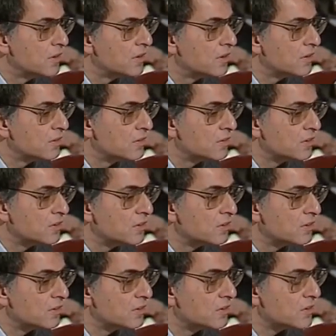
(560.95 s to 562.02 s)
it uh,
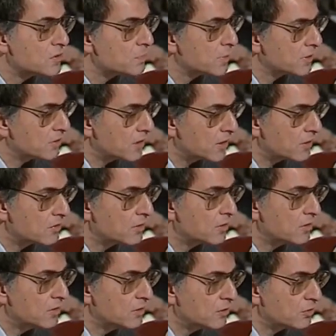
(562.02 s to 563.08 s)
is
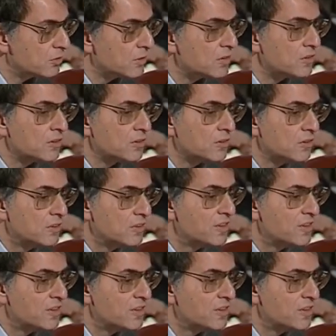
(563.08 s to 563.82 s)
spectacularly different in